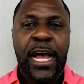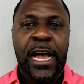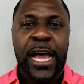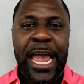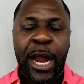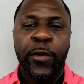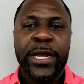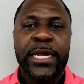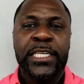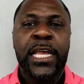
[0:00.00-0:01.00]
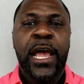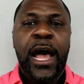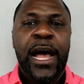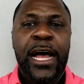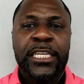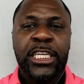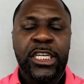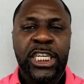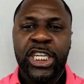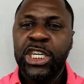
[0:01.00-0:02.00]
areas
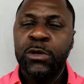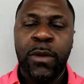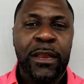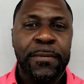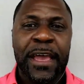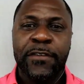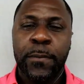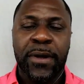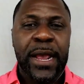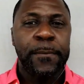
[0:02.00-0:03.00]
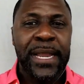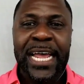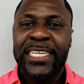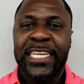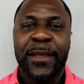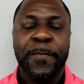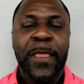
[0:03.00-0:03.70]
to just really be able to bring a blessing